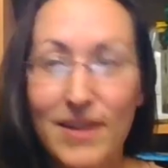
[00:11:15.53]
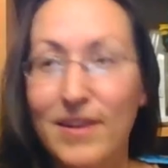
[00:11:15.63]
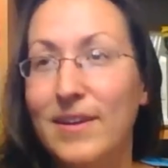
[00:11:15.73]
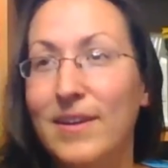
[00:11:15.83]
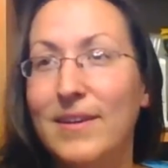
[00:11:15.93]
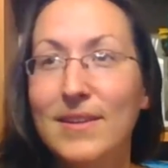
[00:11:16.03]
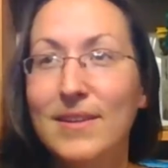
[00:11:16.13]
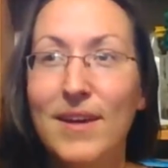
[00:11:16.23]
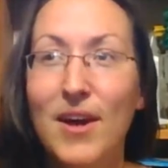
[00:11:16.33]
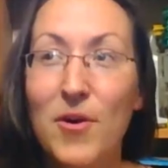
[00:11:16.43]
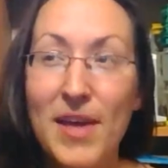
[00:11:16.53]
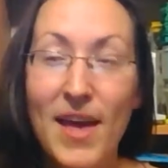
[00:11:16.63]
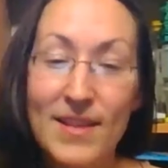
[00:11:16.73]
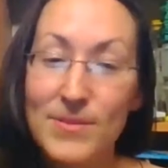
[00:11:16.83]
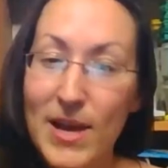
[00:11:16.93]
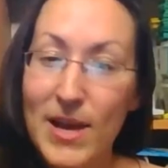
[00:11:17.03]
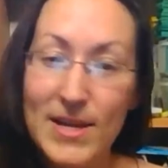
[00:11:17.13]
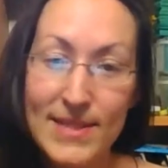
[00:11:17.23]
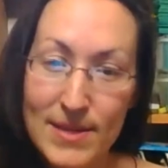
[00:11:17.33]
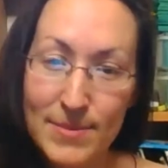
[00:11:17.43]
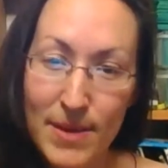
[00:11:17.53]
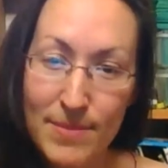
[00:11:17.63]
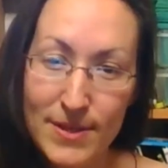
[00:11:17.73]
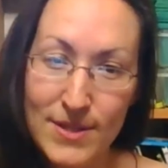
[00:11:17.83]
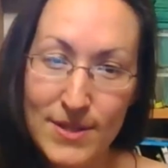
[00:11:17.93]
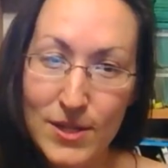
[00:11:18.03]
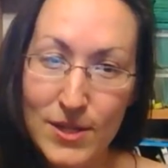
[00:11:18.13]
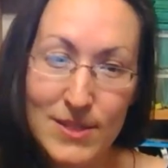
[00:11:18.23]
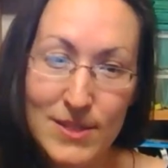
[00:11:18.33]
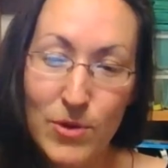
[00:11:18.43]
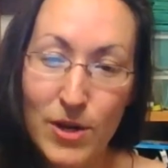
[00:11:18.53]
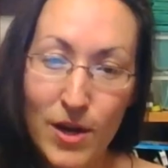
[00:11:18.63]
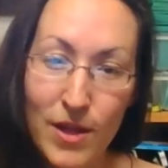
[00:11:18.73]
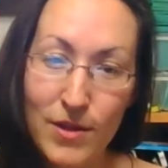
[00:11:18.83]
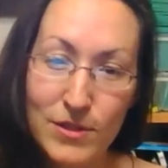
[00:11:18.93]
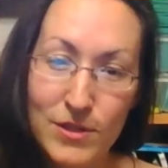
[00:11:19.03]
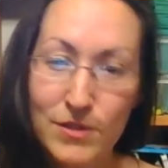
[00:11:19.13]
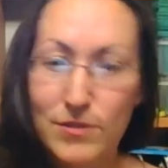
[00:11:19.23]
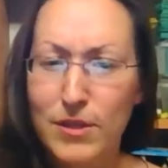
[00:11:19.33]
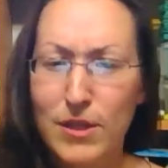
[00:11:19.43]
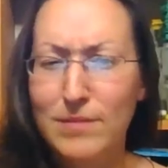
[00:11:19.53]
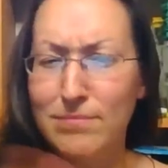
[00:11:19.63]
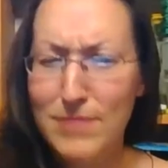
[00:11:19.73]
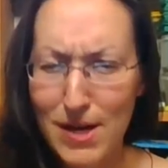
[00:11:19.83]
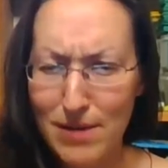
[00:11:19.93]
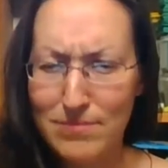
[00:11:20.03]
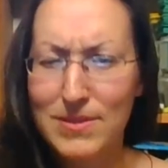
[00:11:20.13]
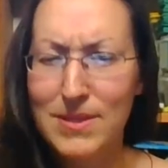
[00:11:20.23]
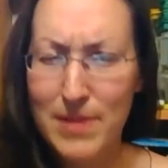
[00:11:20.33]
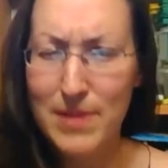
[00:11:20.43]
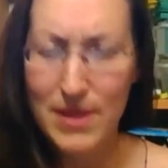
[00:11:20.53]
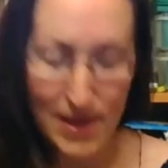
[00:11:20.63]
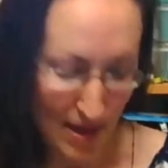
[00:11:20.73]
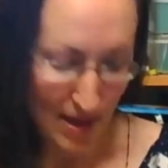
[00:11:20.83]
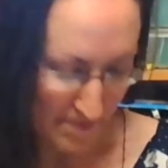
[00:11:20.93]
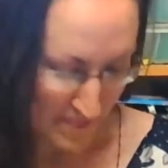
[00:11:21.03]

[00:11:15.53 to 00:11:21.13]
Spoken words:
Or, oh yeah, that's why I decided to become a consultant. I just wanted all those too. Or, something like that.